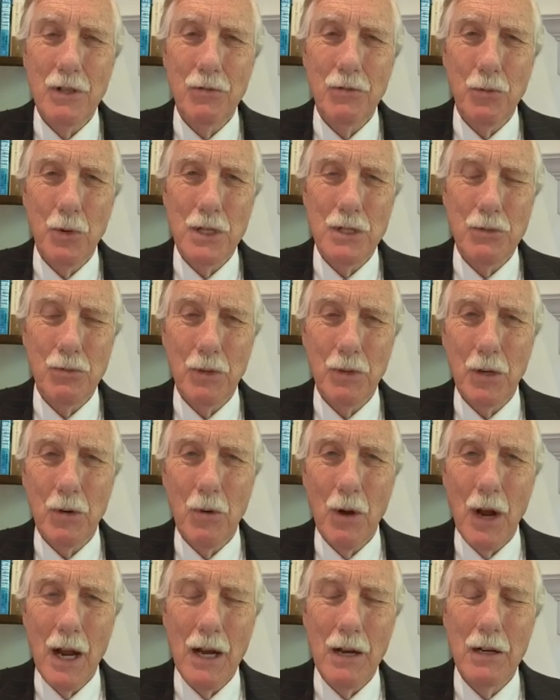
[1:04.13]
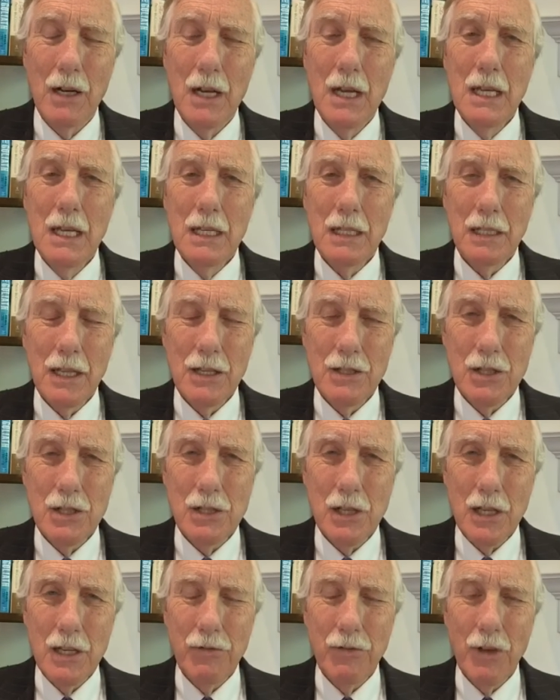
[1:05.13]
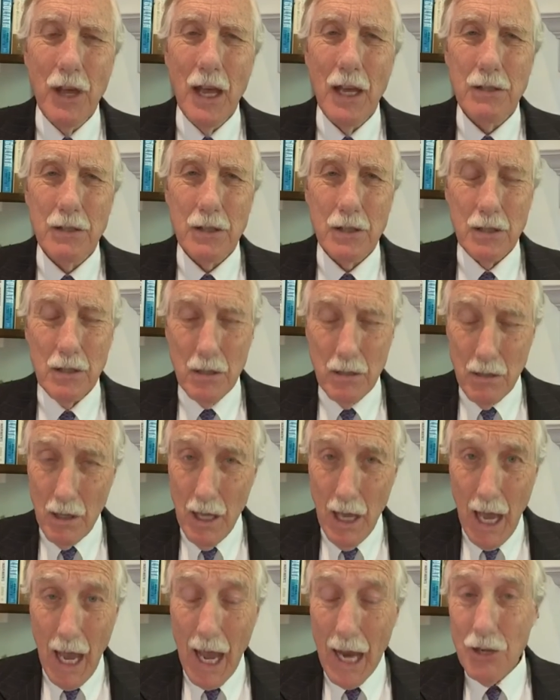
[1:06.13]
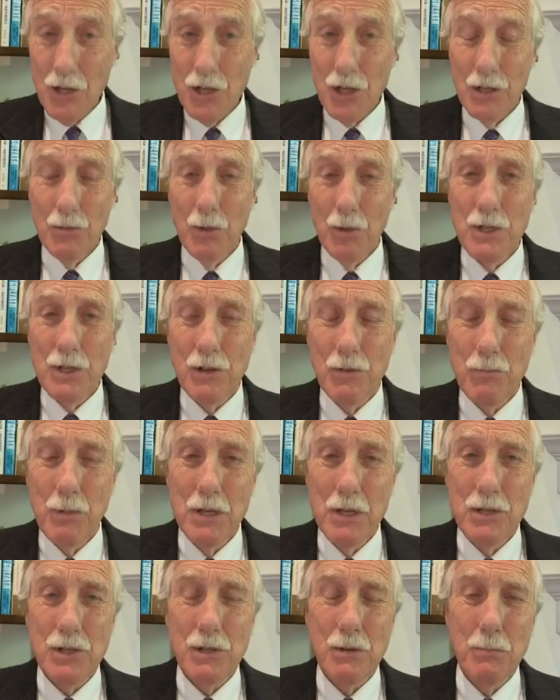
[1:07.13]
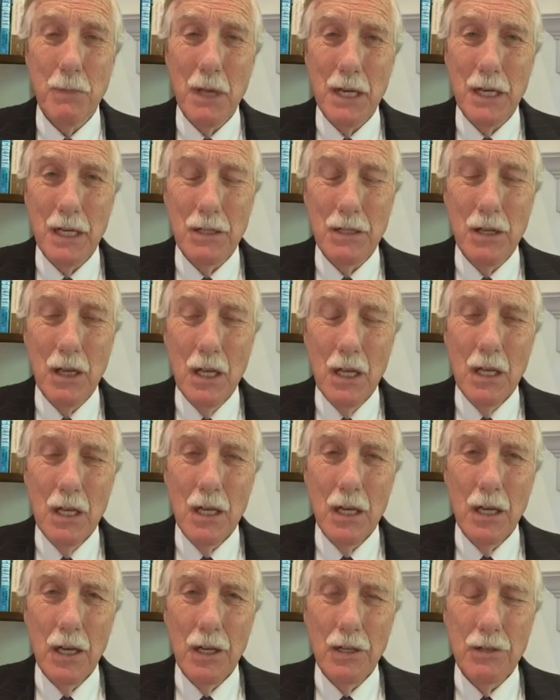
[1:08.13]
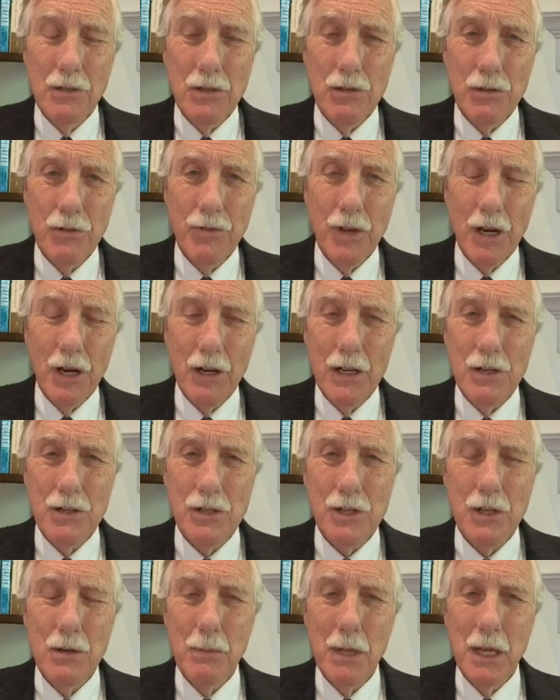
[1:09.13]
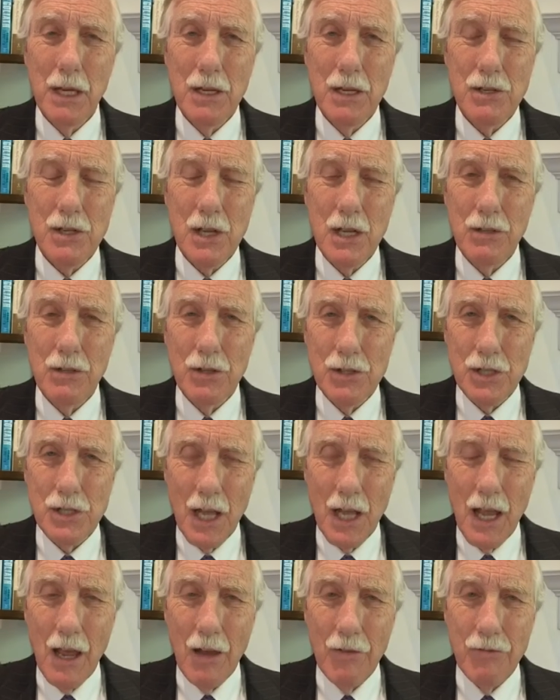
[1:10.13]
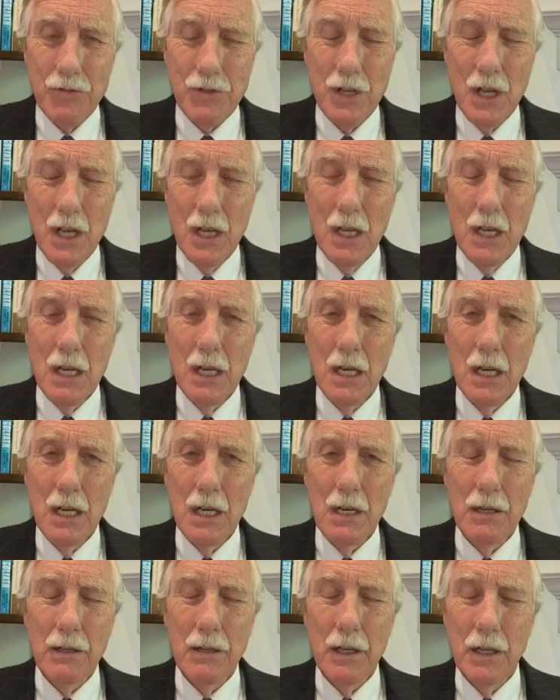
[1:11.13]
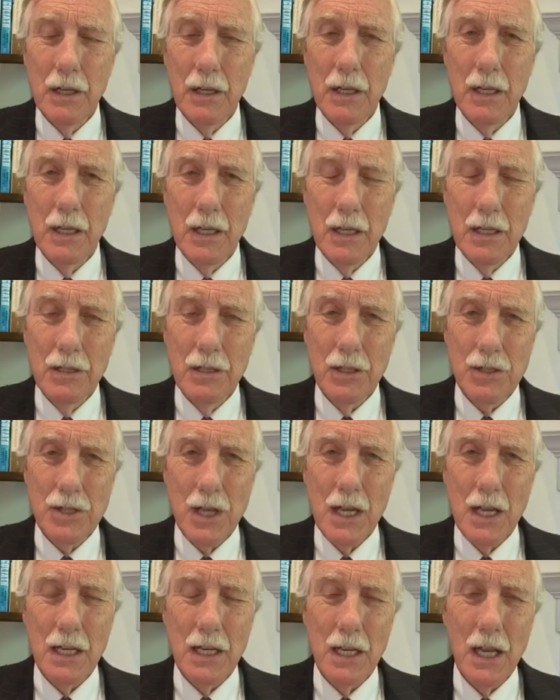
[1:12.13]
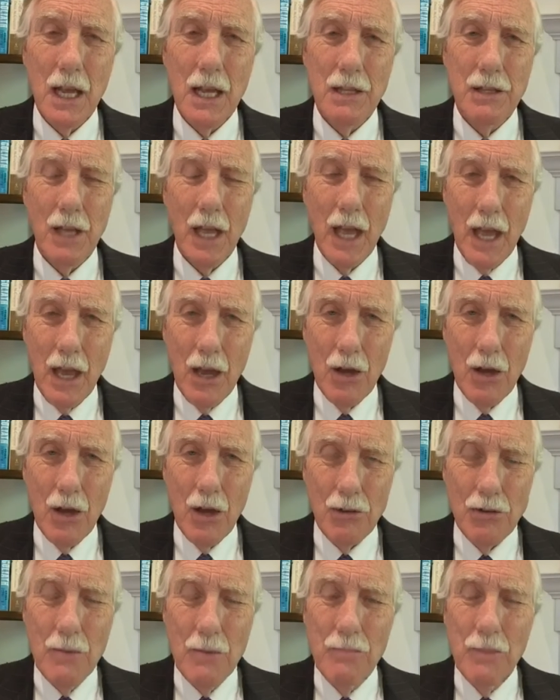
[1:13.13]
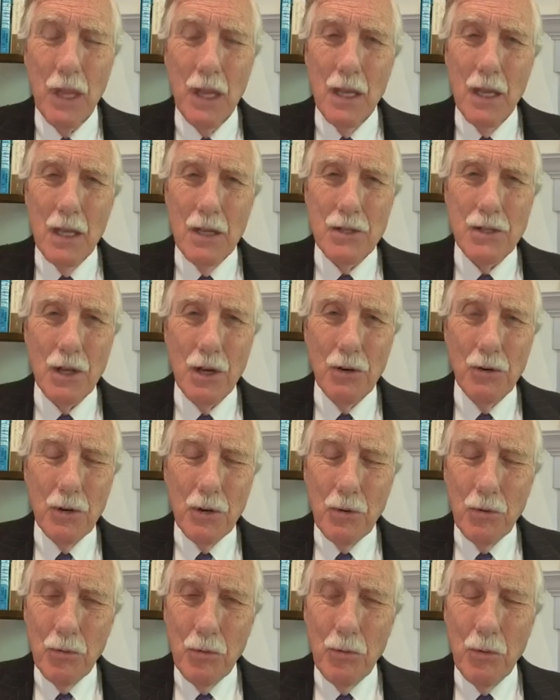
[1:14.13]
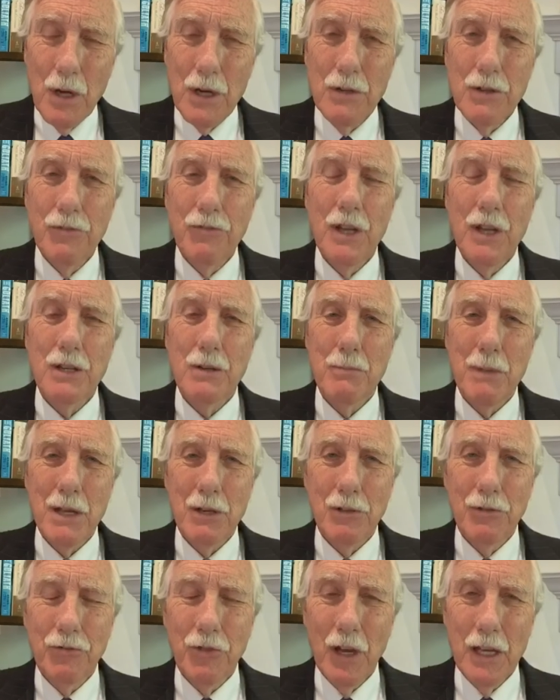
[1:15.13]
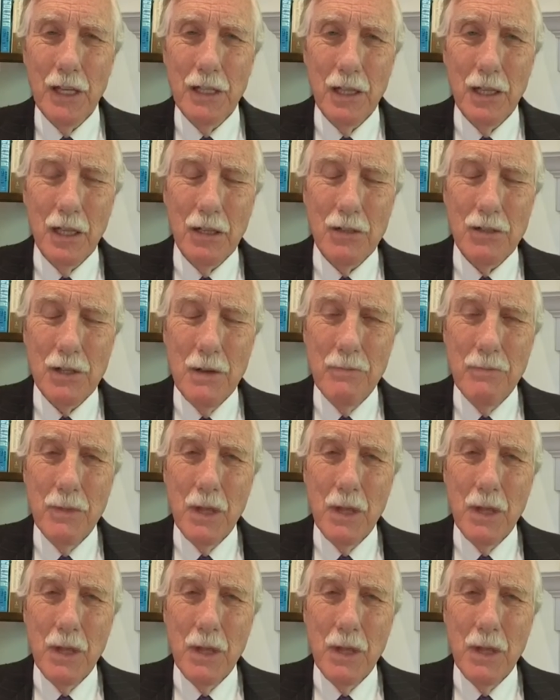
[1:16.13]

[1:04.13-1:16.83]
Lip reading: of which require legislative action, which have been submitted to the various committees and the staffs in the Senate and the House. So what are the fundamental findings?